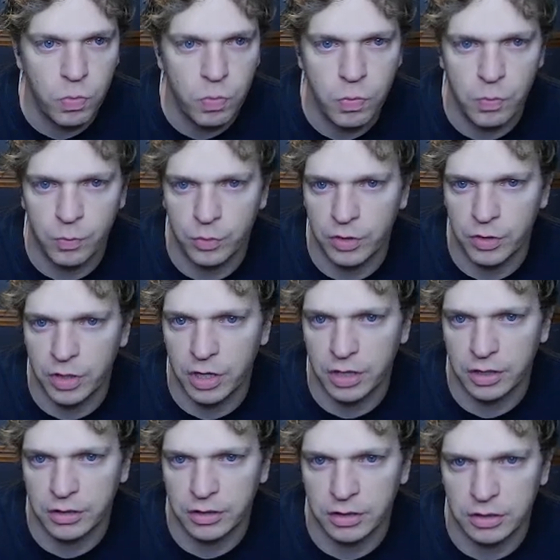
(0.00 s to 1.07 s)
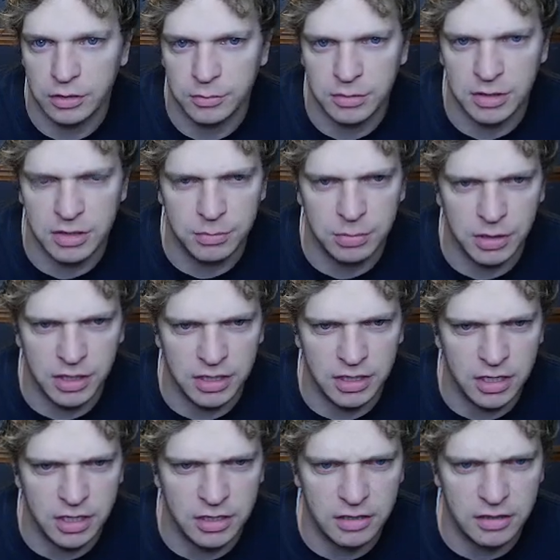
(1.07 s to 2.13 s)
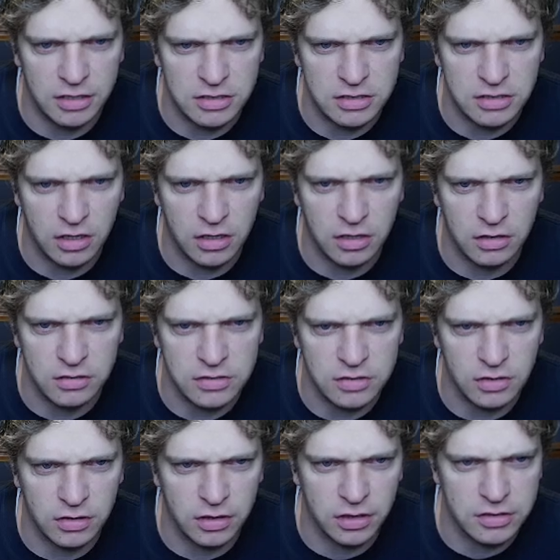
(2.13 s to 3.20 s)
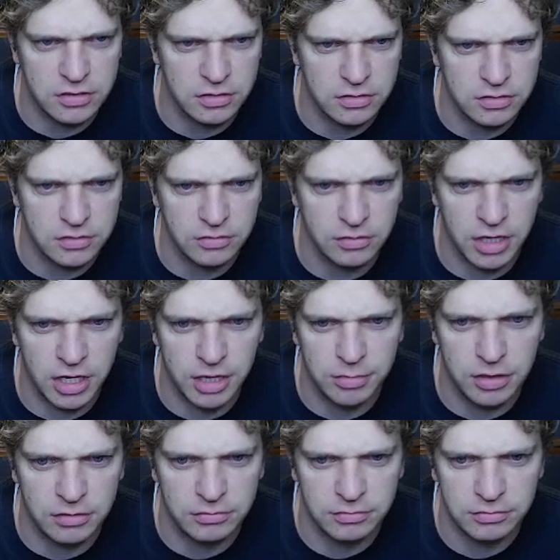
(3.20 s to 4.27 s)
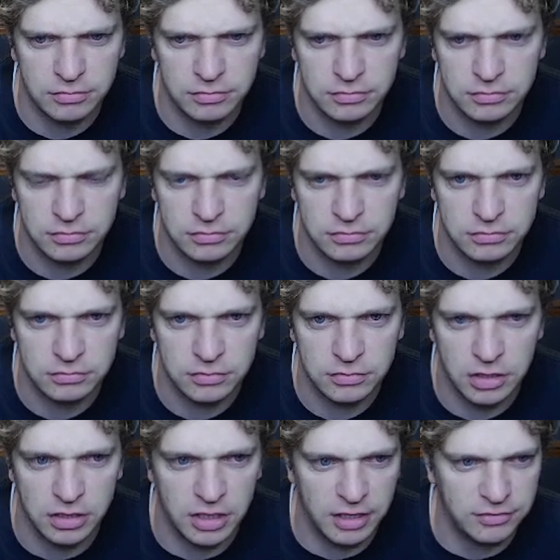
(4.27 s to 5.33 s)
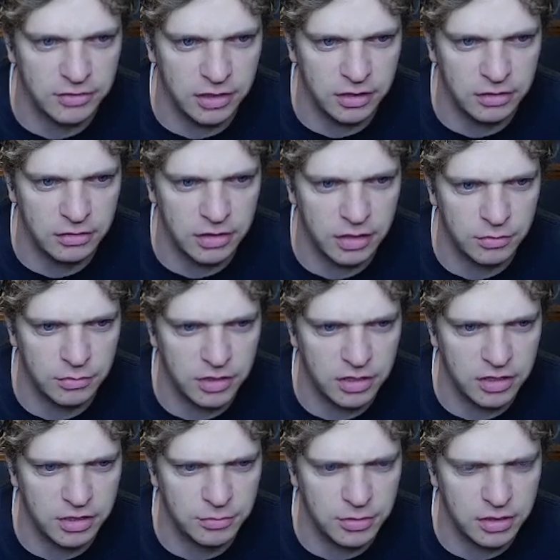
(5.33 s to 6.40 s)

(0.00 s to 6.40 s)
We're not going to be playing any of these cards, so I guess I'll just grab a lifelinker that we're not going to play.